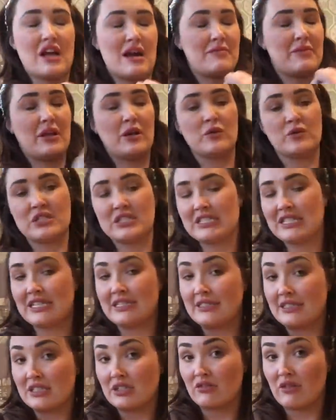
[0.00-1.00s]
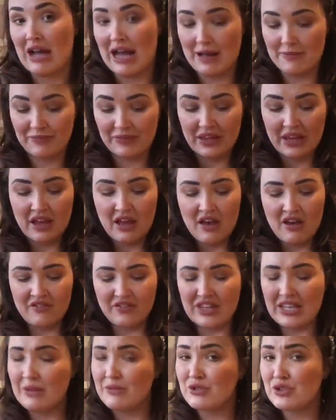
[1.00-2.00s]
I uploaded to Instagram. I
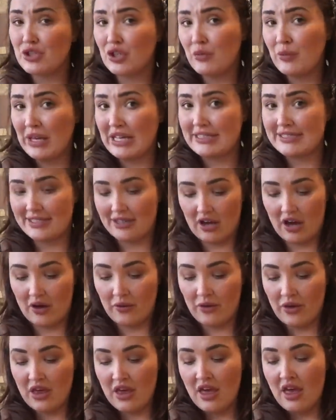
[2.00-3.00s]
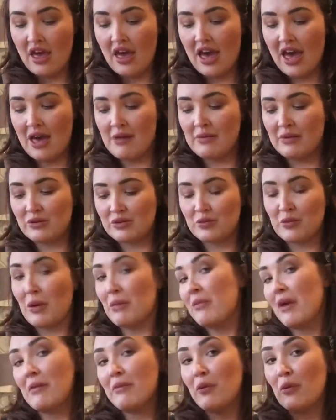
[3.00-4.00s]
think it was two weeks ago. Um, it was the
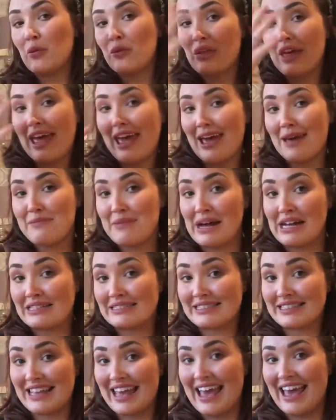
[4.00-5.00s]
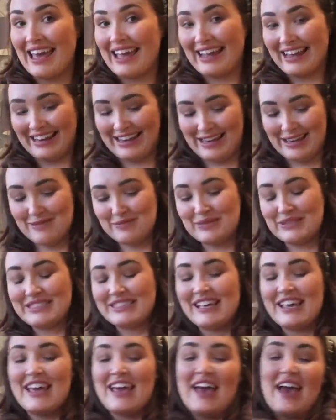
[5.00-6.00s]
one where I bought all the hair bands and the hair clips.
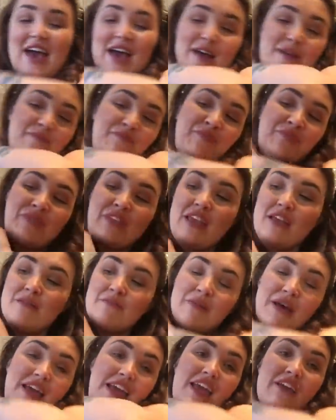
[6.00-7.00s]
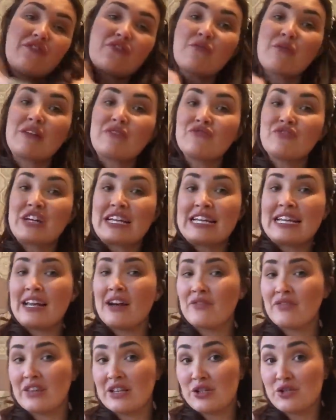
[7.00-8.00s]
Um, everyone really
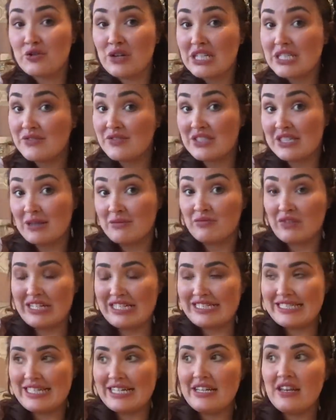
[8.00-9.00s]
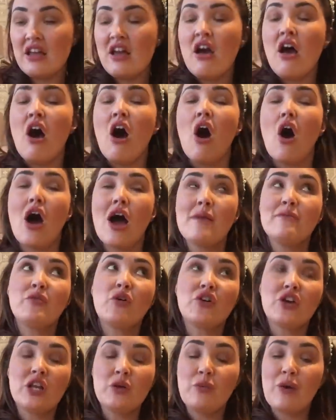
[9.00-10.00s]
loved this dress for some reason. I'm
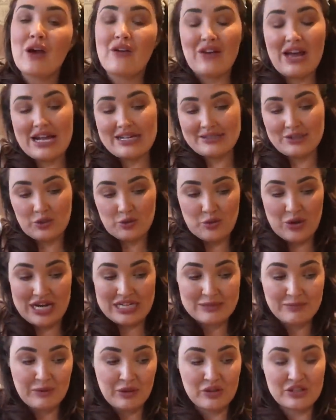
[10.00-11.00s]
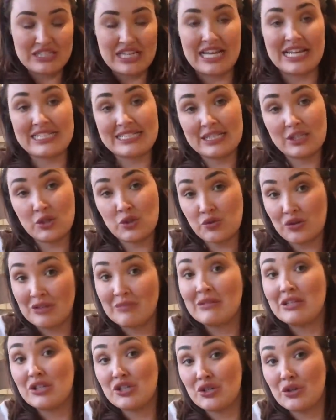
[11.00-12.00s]
not going to wear it as a dress because it is
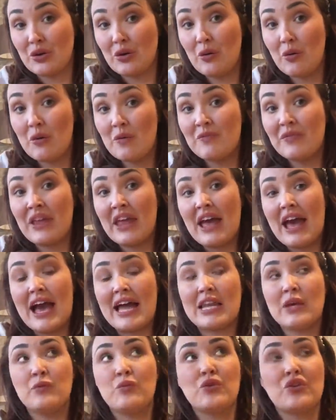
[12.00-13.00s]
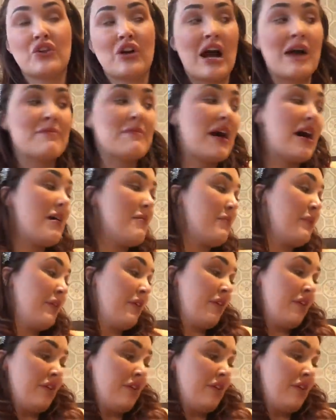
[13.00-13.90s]
extremely short and it would come up